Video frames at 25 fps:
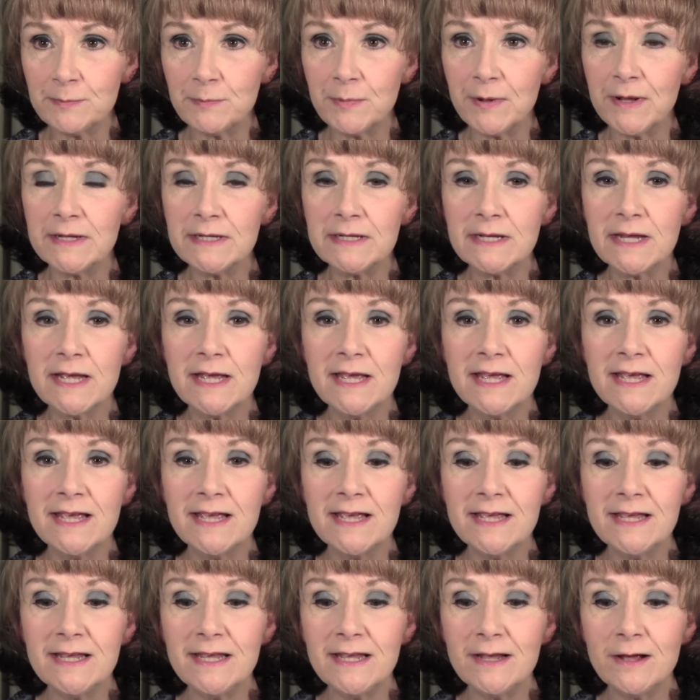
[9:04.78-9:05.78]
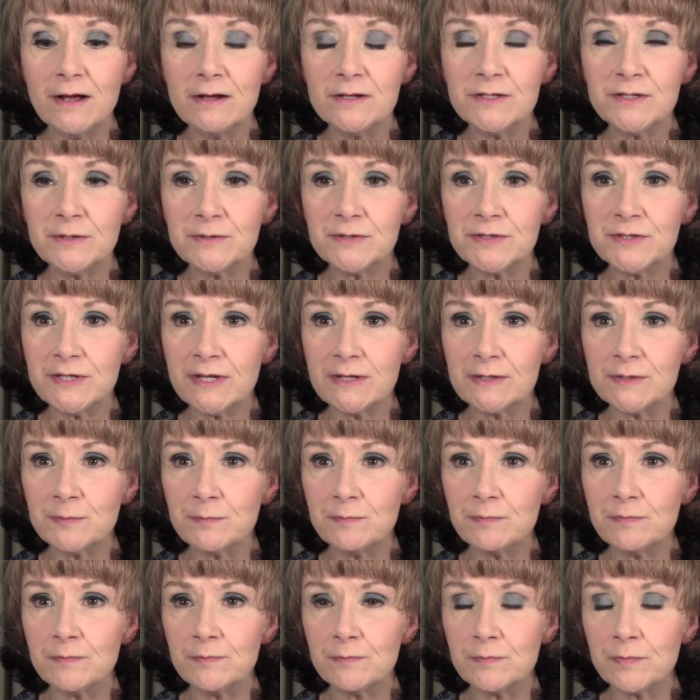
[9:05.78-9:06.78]
but he also sells
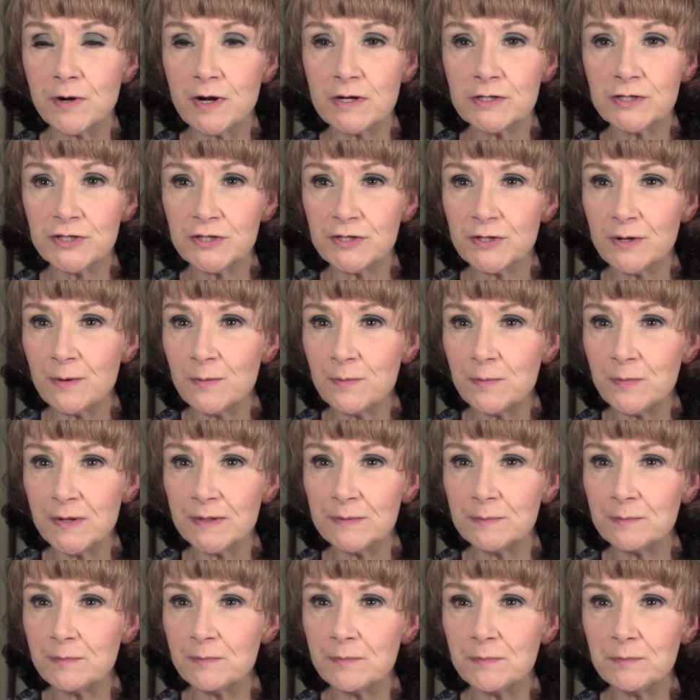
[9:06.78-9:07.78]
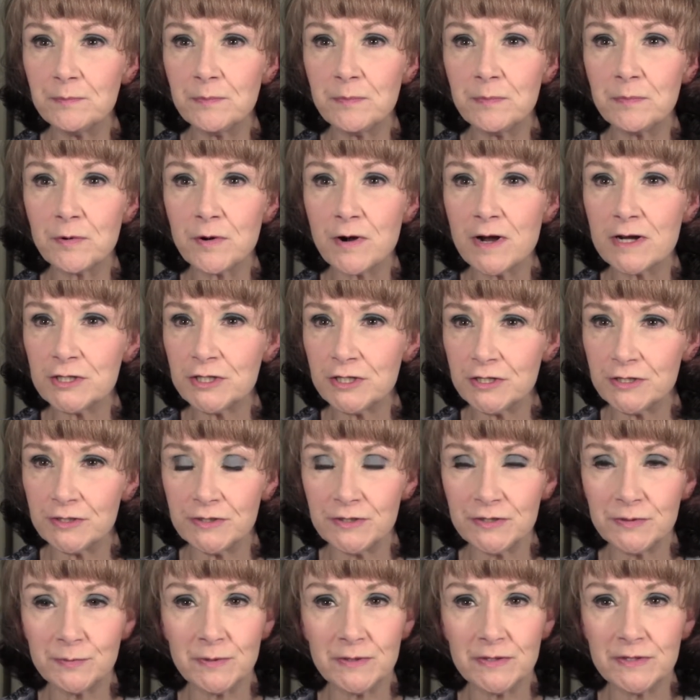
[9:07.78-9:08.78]
brush soap and
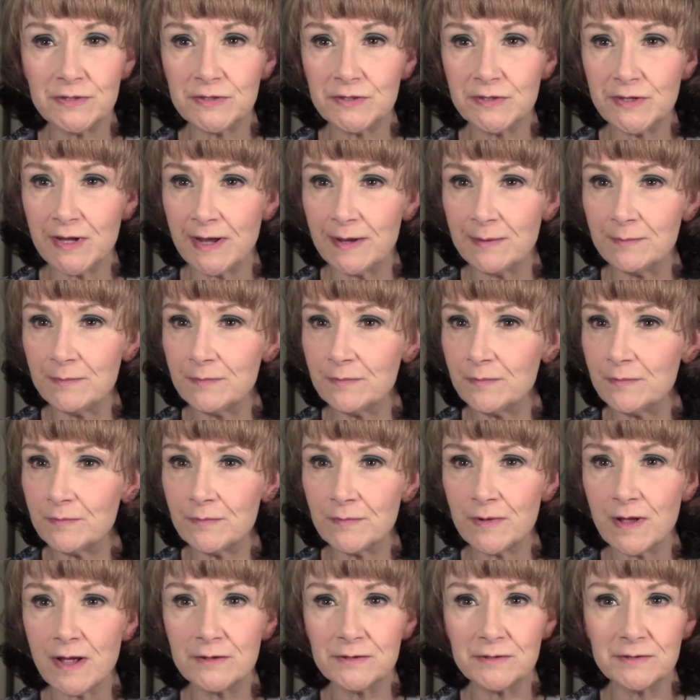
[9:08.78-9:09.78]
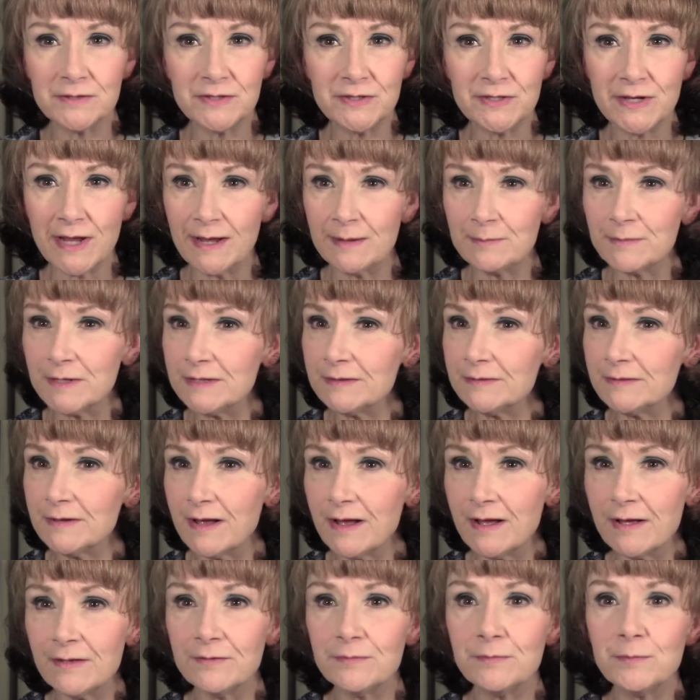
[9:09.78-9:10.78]
brushes with his name, under his name, and
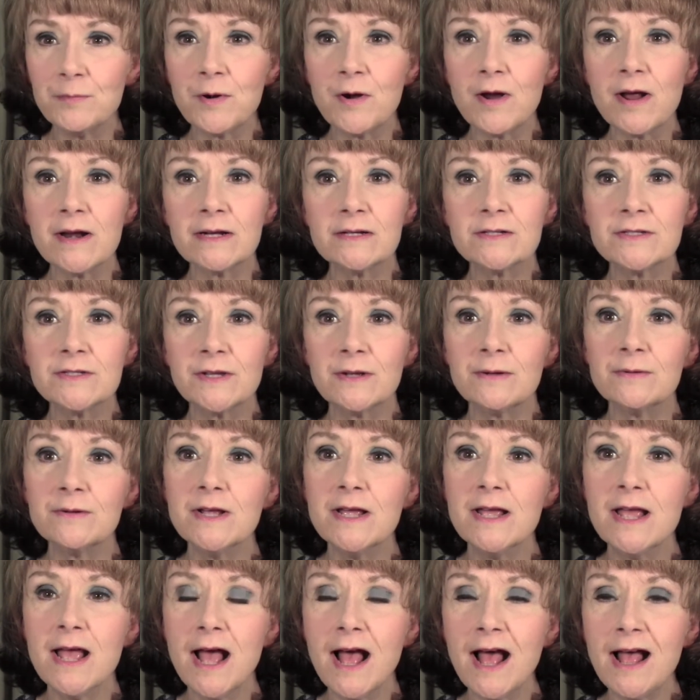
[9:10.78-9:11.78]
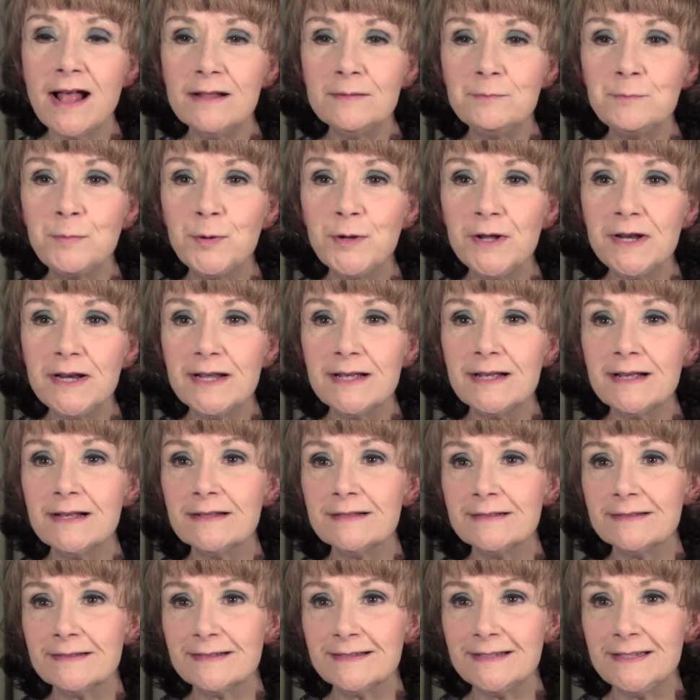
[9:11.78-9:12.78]
other products. So I'll put
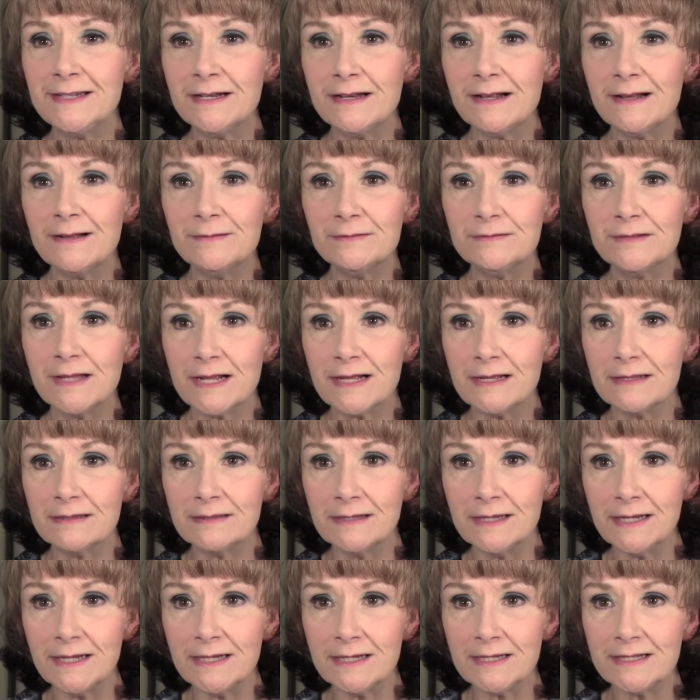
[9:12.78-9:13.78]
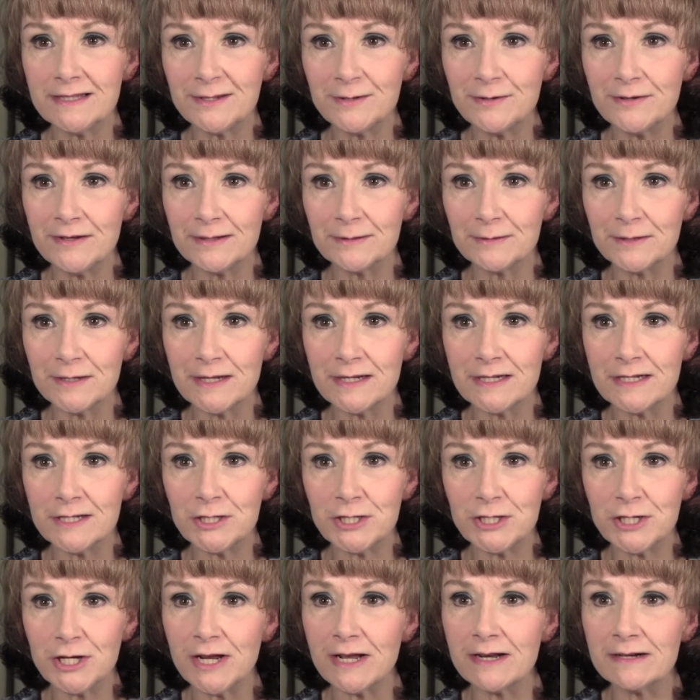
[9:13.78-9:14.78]
like a link so you can look at his
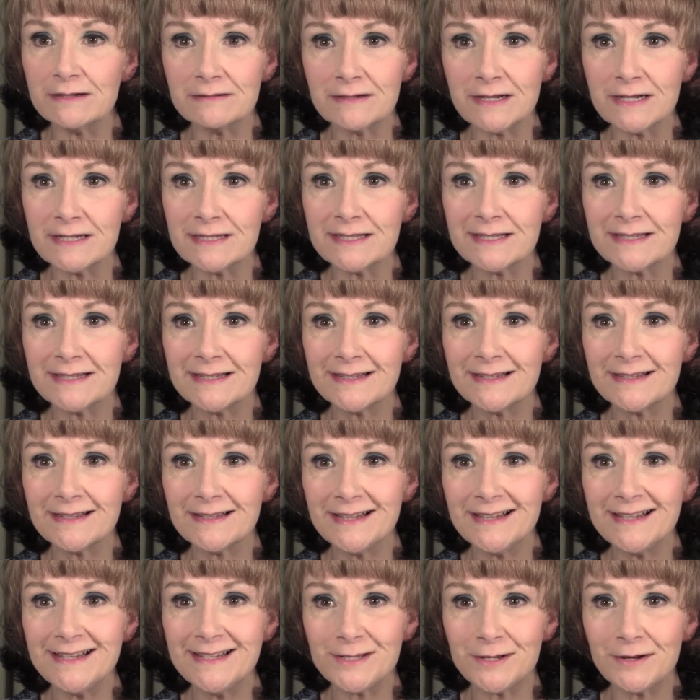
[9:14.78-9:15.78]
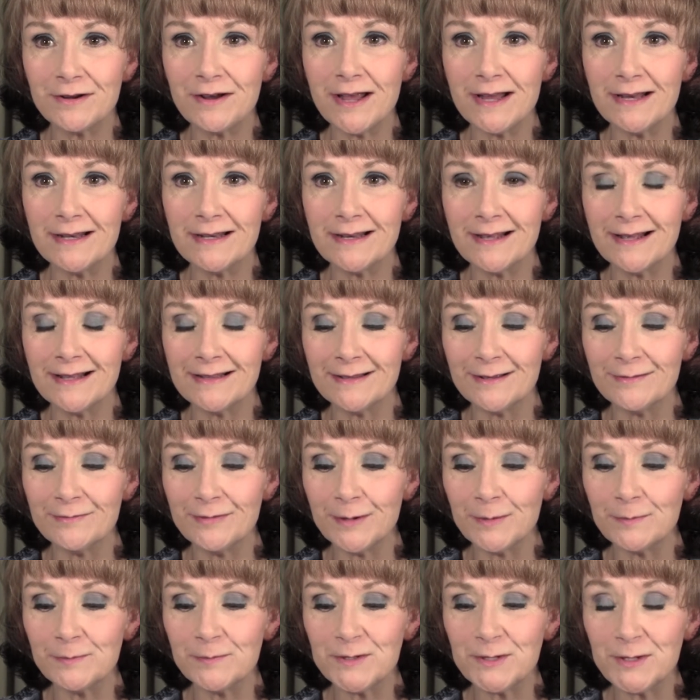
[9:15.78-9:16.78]
channel because he's great. I love
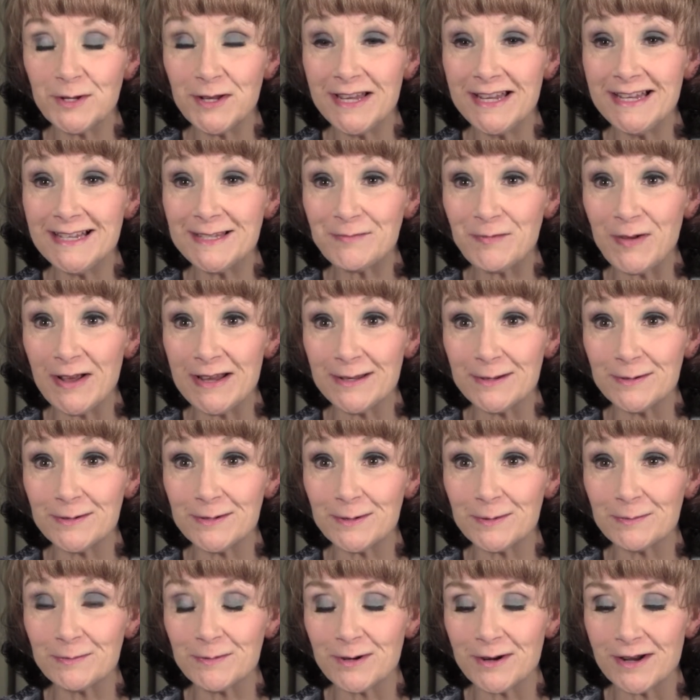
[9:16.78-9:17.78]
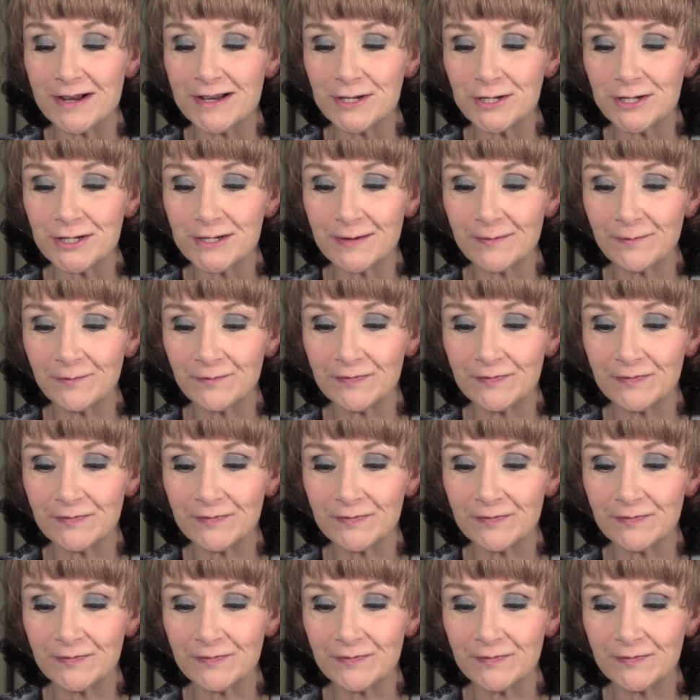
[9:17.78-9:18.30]
him. So he's my YouTube crush.